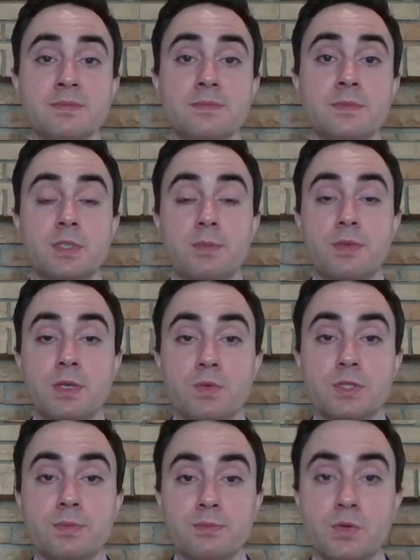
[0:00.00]
something
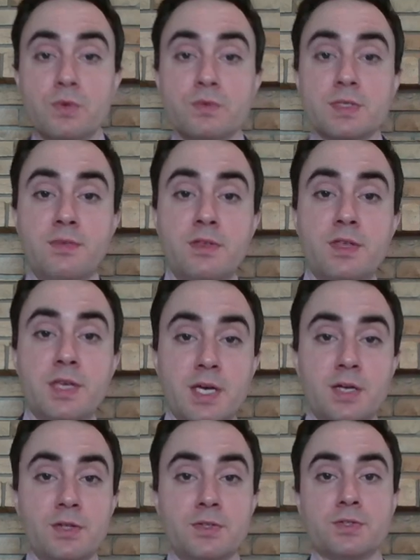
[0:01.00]
which moves everything
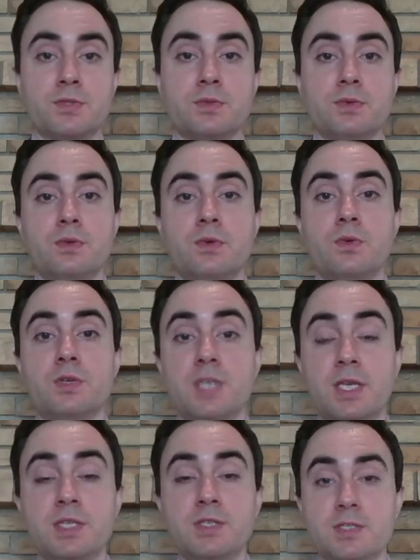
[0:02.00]
else, or
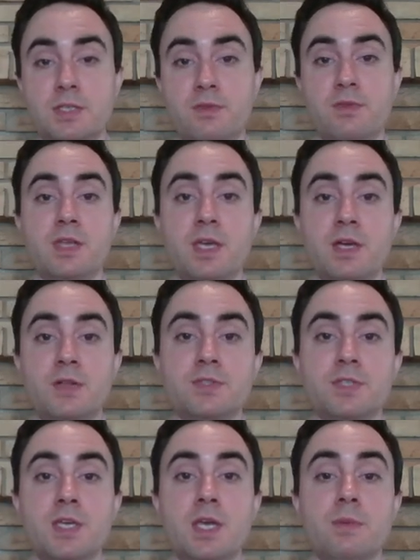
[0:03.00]
changes everything
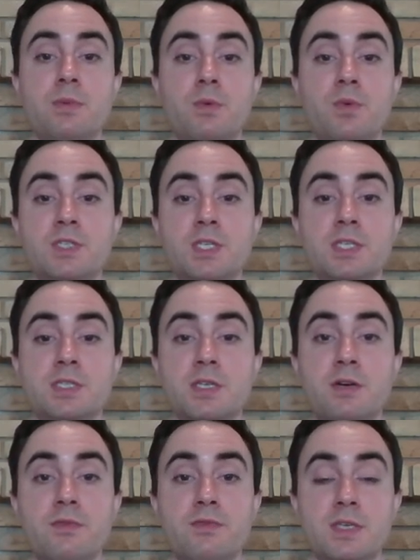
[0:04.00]
else, but which
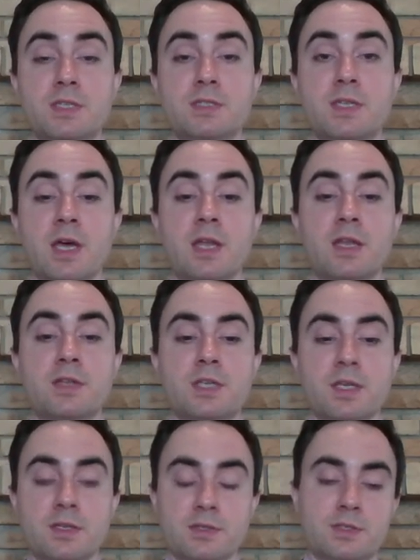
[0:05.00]
itself is not
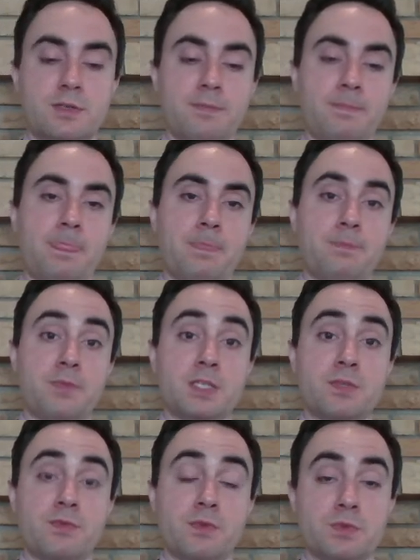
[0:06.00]
changed. That's
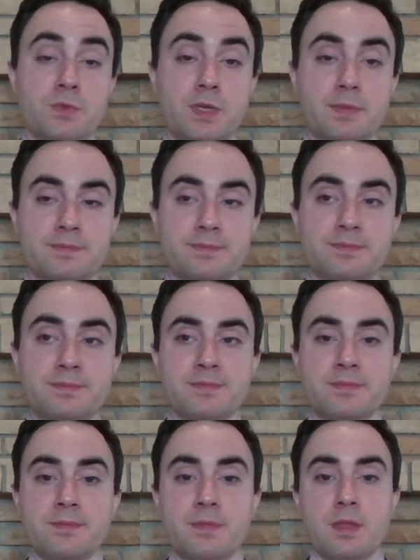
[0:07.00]
the first way.
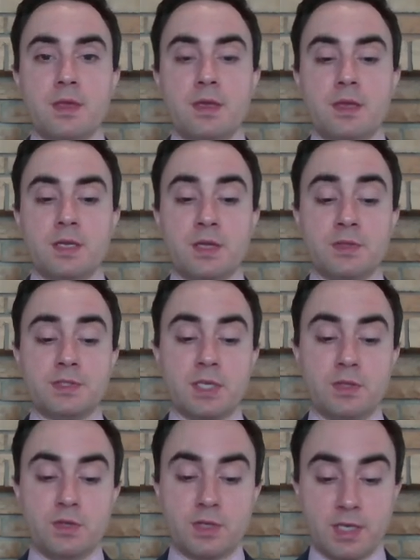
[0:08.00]
Now let's take a
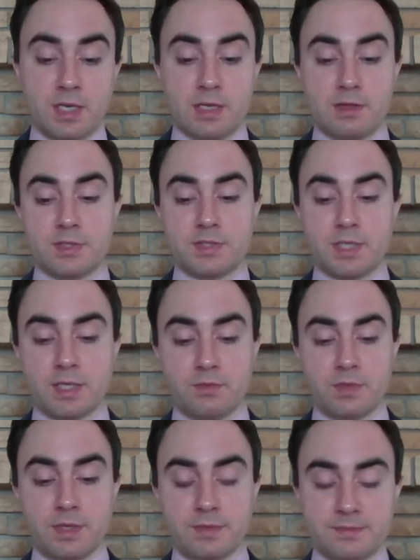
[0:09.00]
look at the second way.